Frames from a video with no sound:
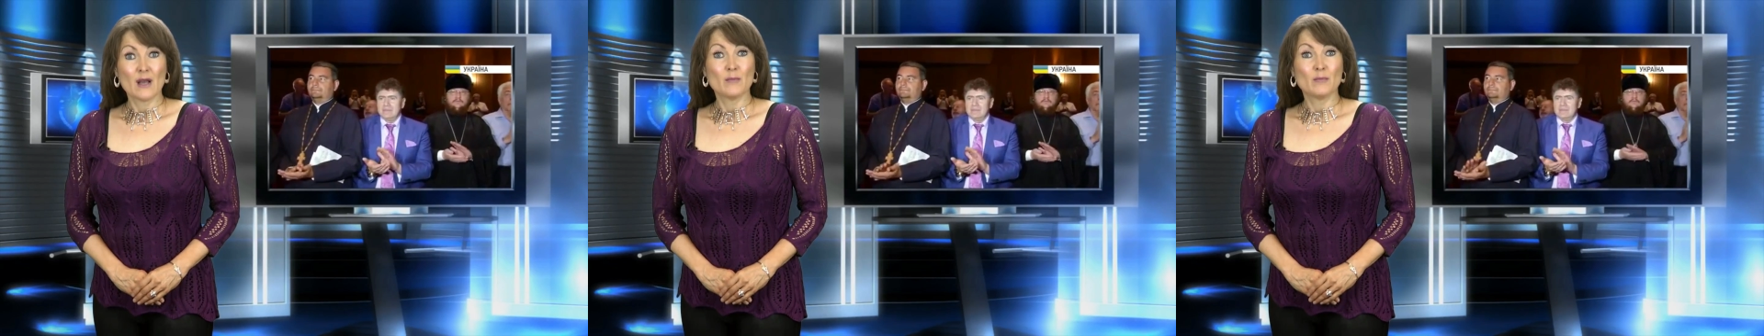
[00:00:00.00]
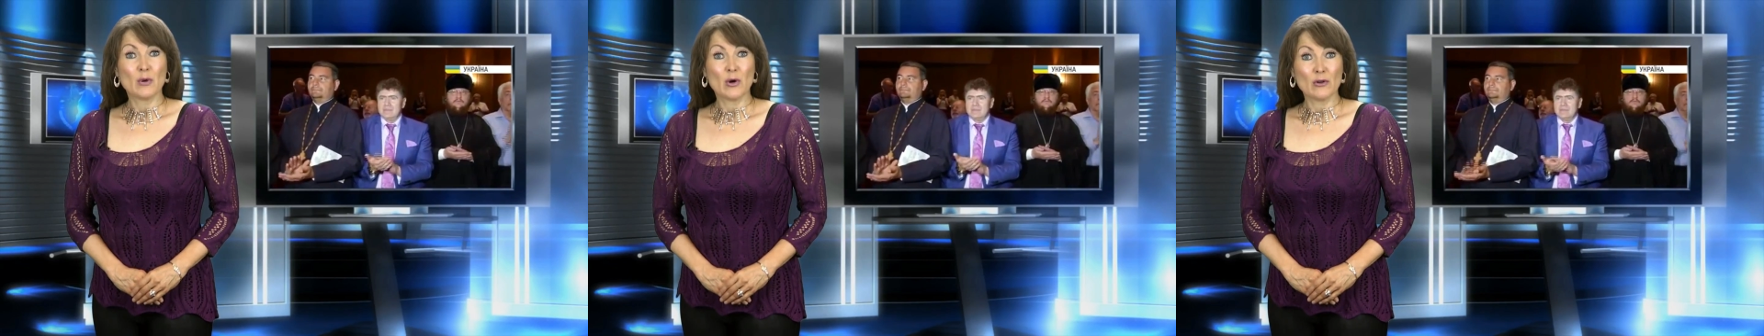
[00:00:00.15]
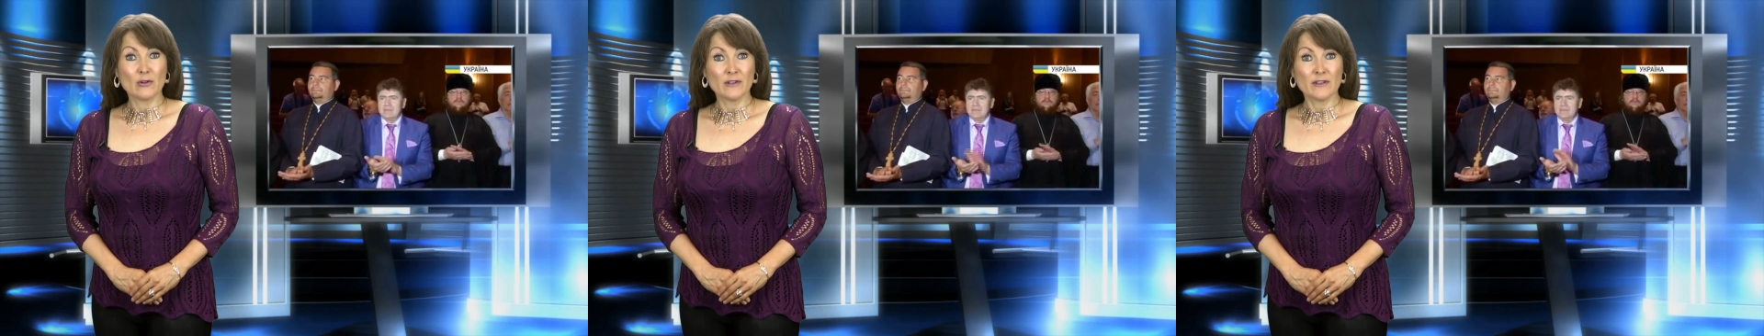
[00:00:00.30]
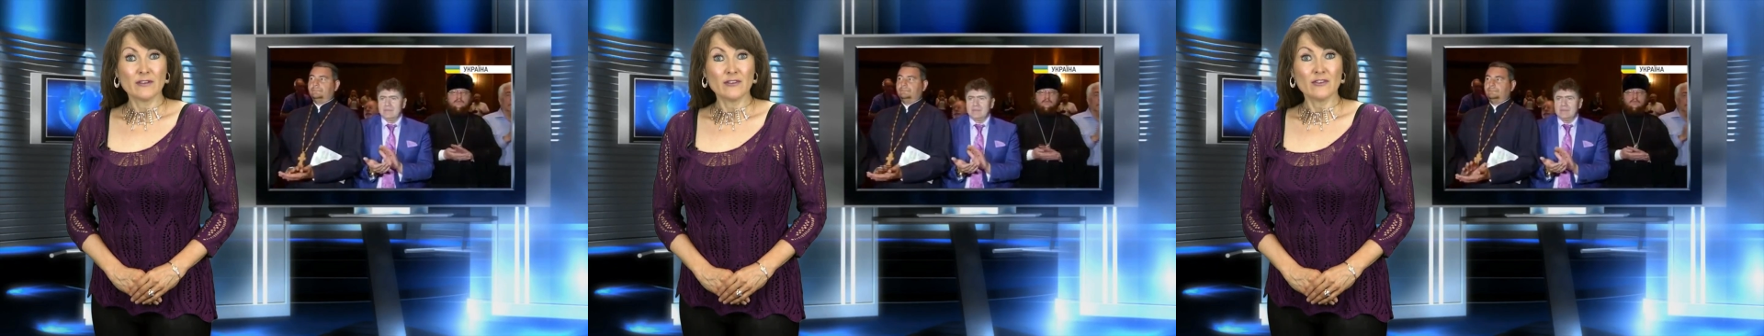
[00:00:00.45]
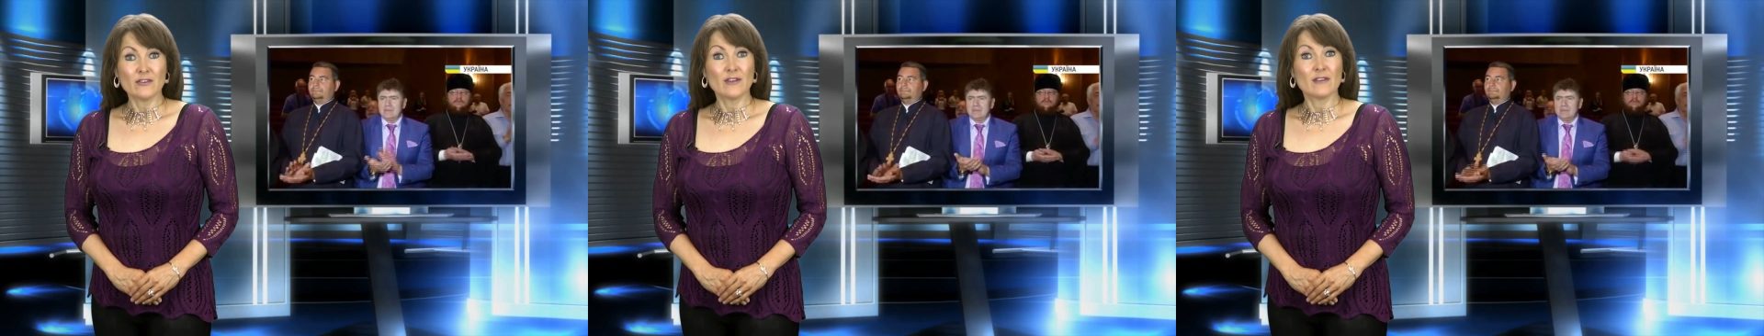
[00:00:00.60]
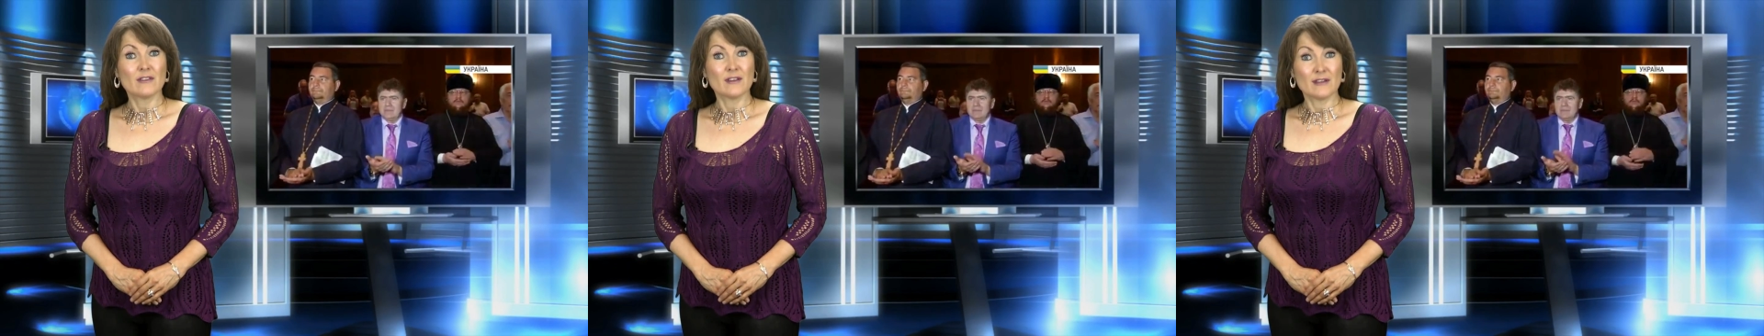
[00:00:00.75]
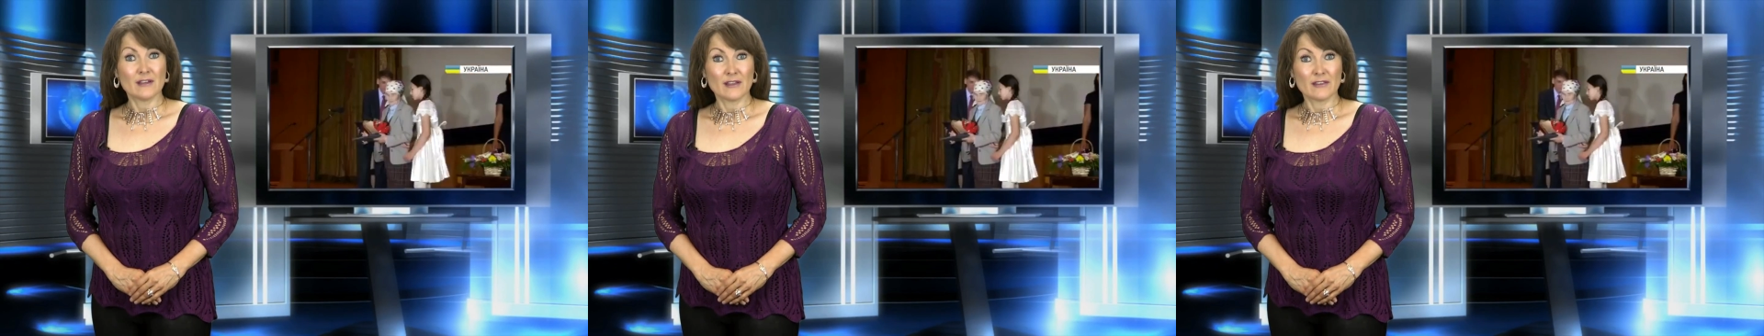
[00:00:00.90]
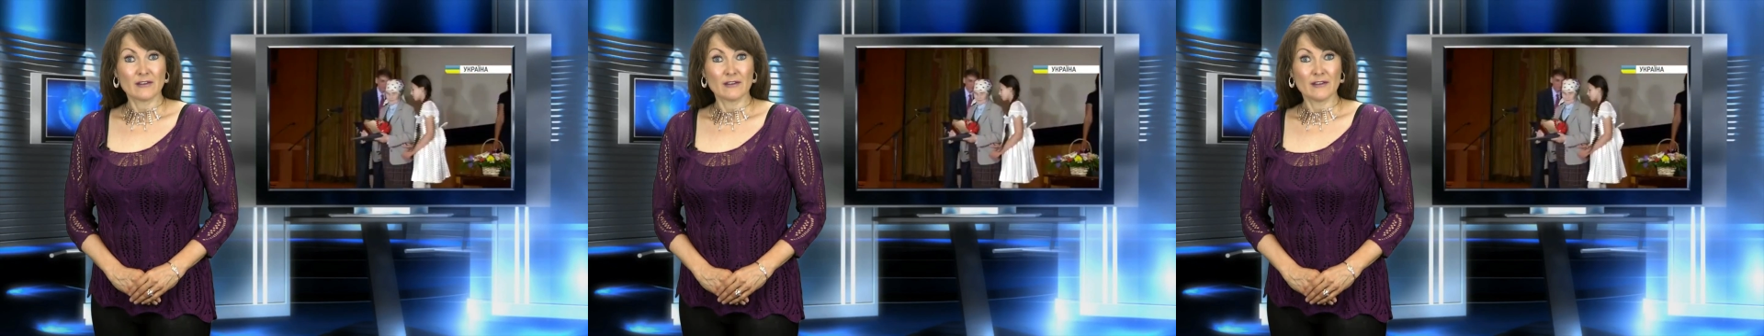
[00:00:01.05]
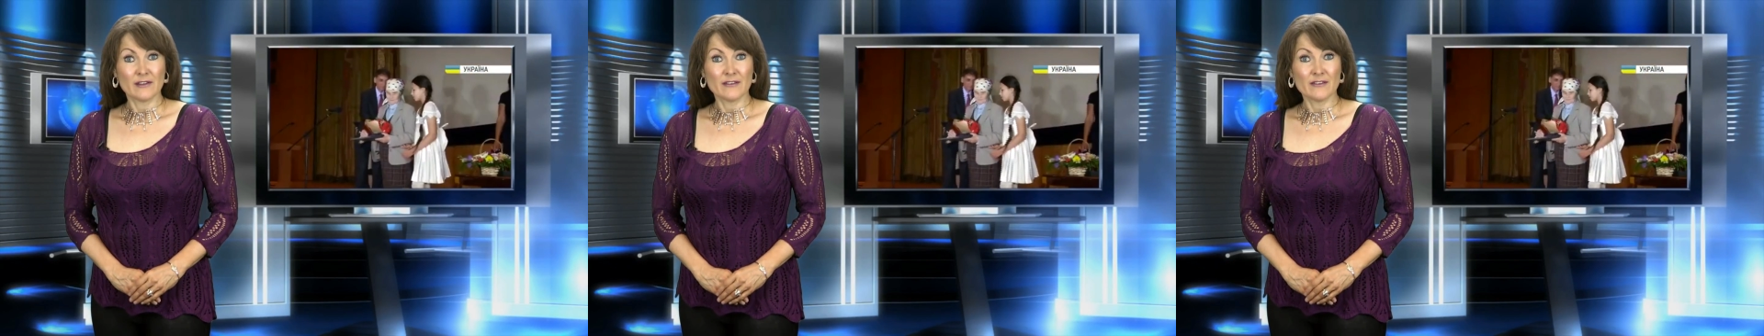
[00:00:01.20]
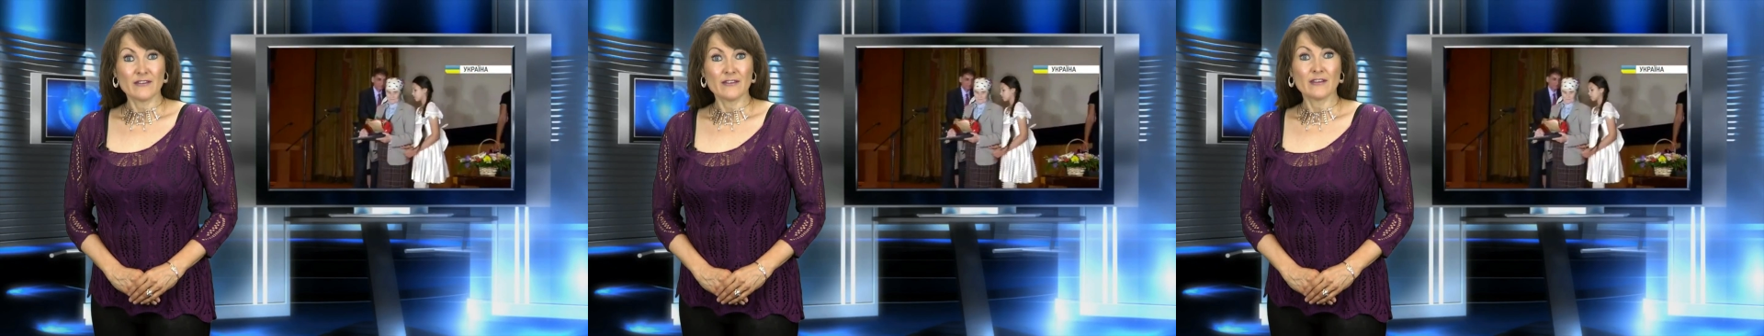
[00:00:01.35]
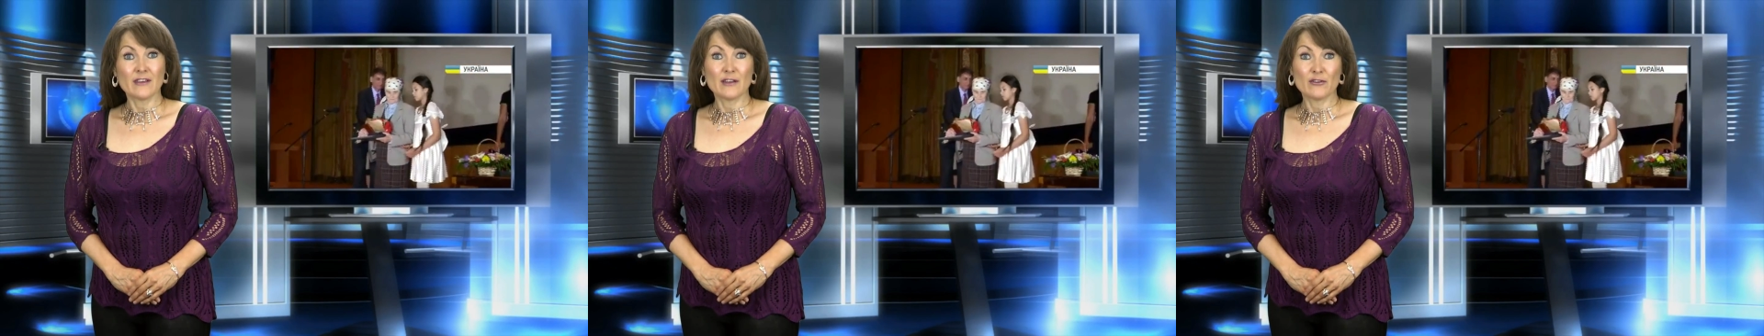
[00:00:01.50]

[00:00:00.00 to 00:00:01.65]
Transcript: Poland, the Netherlands,